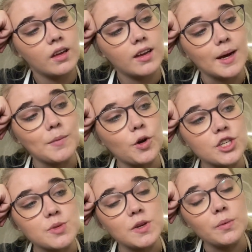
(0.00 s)
come
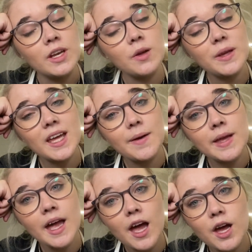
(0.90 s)
ask me when are we going
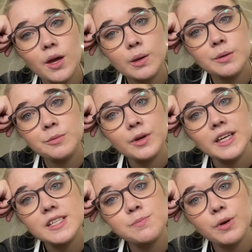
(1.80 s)
home when
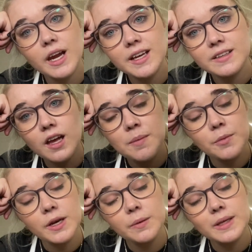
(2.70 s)
is break time?
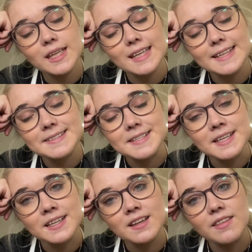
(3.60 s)
When are we eating?